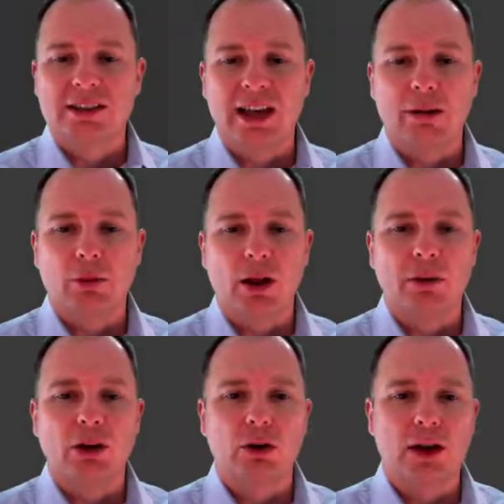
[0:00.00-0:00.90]
example, I'm
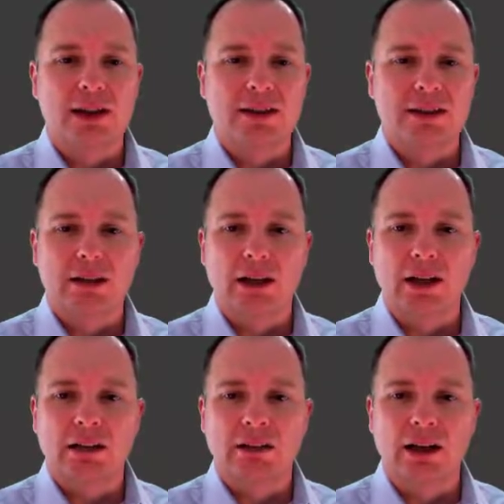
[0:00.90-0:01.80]
going to go ahead and
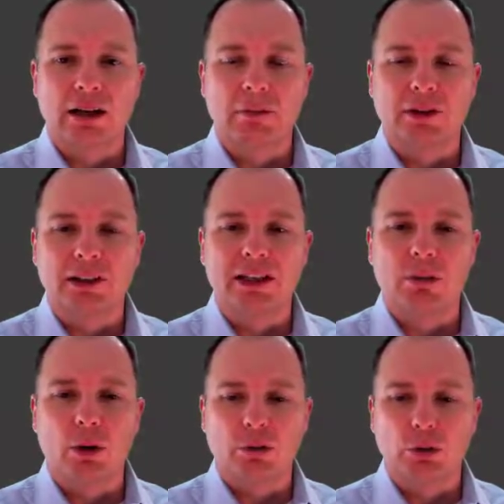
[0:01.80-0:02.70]
select the
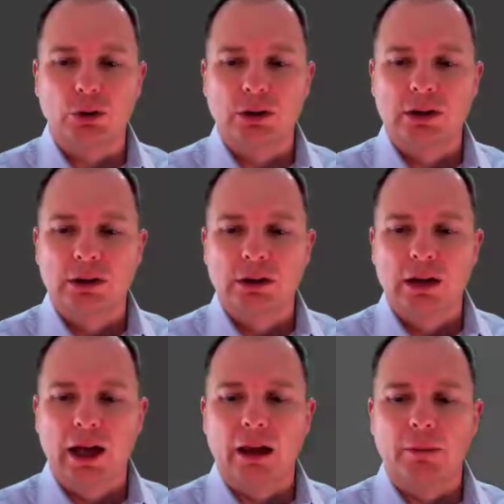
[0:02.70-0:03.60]
LeadSmart folder.
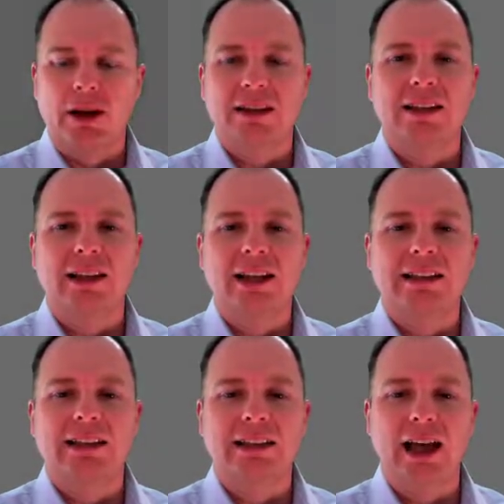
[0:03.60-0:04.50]
And by
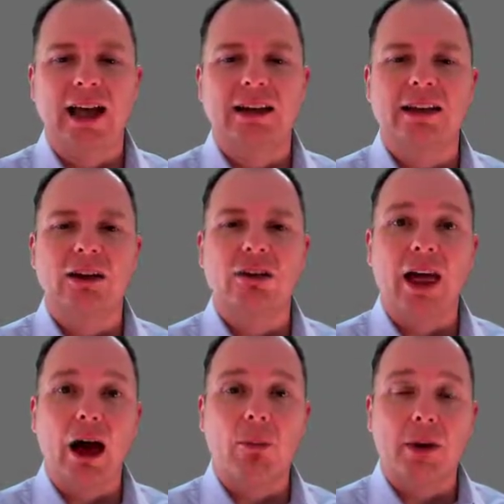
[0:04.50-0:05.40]
selecting that, it'll
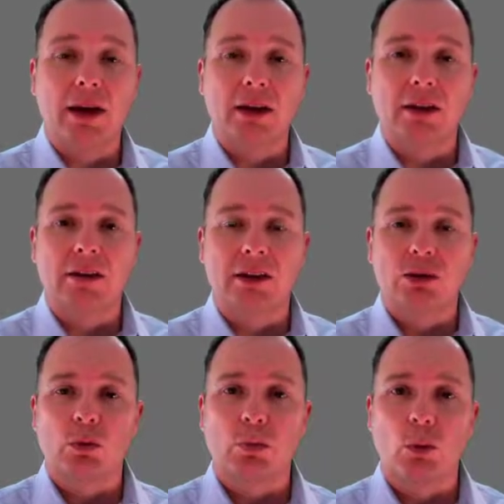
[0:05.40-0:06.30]
now make
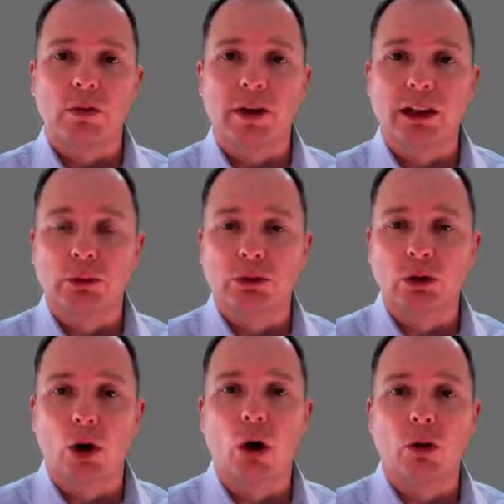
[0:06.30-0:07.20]
this report available
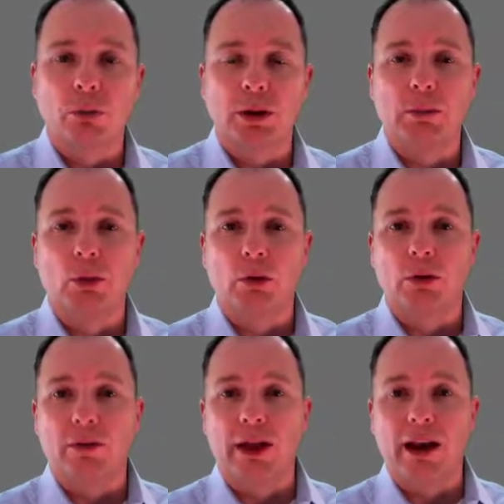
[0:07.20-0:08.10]
to all the
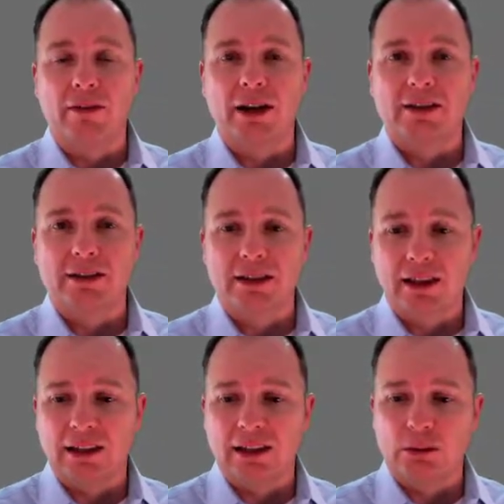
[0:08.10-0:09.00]
people that have access to
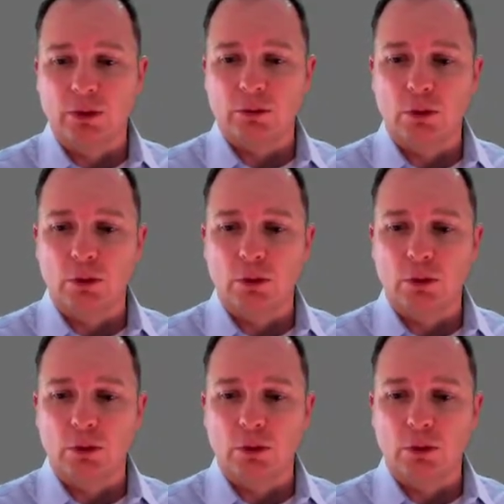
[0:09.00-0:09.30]
that LeadSmart